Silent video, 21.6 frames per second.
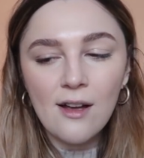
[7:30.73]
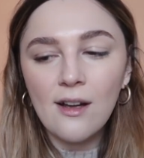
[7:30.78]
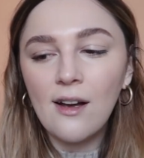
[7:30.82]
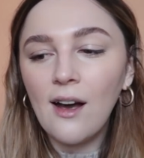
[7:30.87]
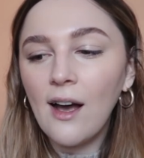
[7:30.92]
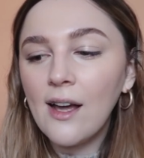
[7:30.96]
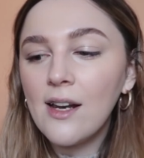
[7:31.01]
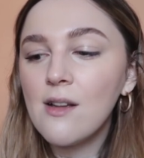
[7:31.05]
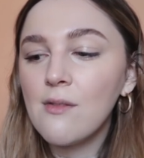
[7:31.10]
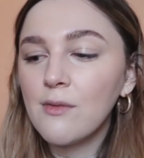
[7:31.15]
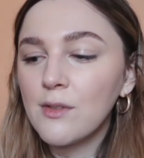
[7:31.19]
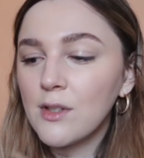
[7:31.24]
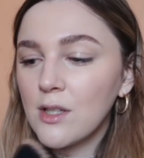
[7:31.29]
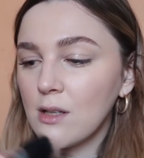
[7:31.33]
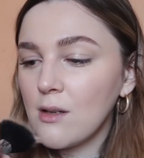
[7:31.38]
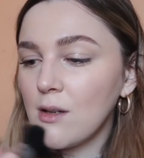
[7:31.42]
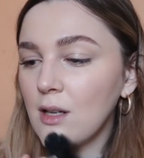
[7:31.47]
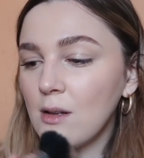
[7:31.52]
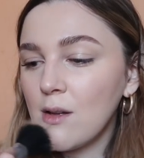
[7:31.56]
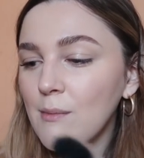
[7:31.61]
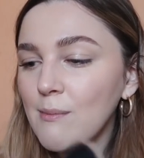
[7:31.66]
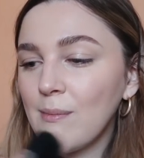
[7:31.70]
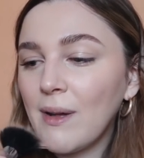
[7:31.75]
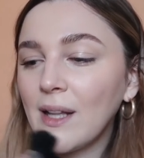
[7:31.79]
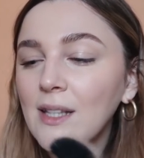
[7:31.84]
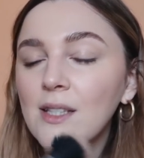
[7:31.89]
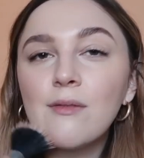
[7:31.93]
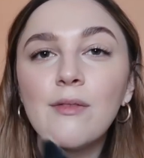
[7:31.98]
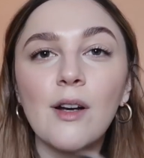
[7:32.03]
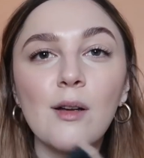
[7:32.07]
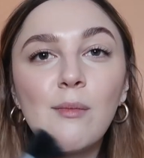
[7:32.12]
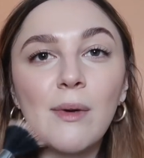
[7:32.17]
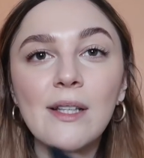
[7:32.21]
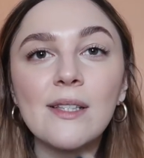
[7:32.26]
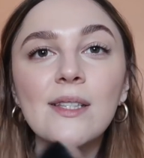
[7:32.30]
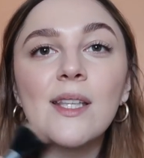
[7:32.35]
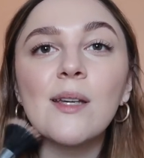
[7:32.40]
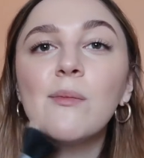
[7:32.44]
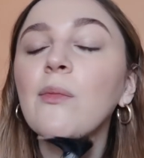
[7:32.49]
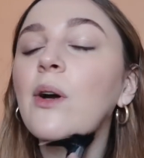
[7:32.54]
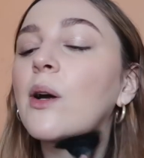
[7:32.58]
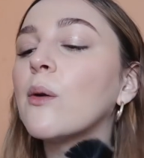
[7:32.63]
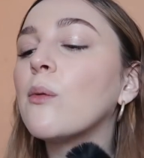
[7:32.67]
kind of to mattify my
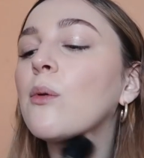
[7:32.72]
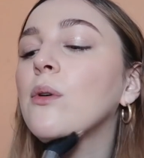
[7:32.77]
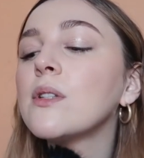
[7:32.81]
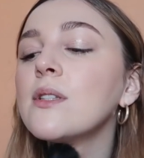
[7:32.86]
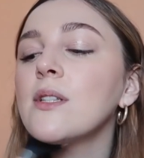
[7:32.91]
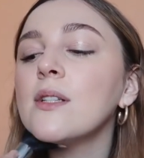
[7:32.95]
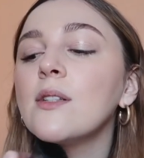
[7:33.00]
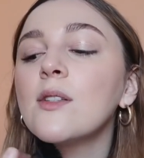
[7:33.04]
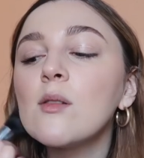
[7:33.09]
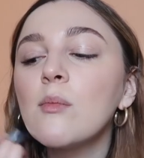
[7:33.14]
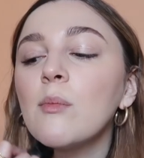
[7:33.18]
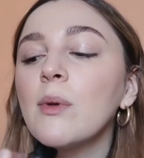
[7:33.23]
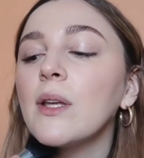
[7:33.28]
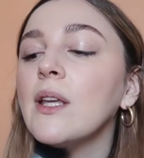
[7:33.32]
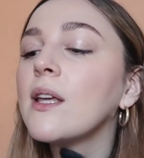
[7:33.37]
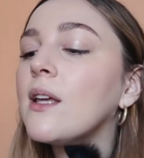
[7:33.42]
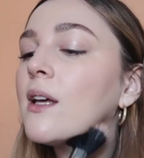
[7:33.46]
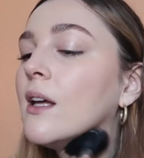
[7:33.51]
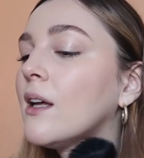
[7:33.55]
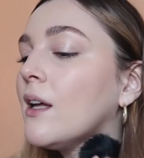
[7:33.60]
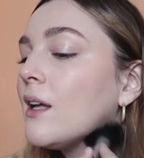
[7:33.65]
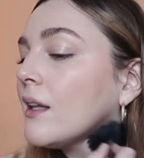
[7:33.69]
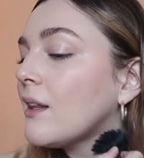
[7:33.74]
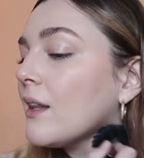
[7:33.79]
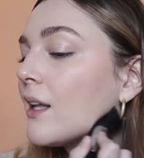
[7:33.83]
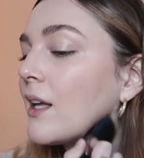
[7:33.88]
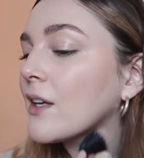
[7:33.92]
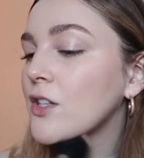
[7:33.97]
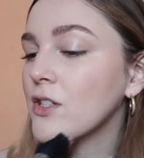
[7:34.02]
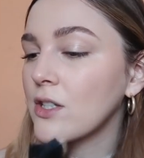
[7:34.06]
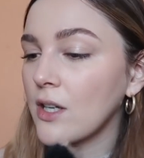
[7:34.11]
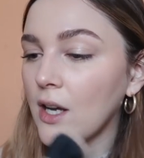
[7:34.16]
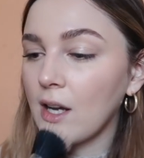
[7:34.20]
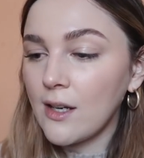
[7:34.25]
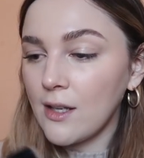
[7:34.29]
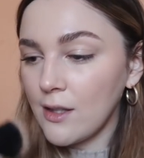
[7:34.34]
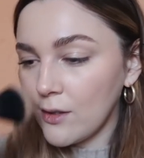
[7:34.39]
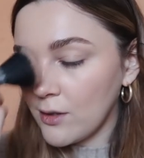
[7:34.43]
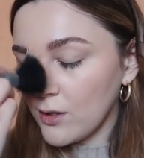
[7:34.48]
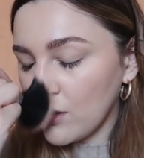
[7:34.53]
skin where I want it to be less shiny.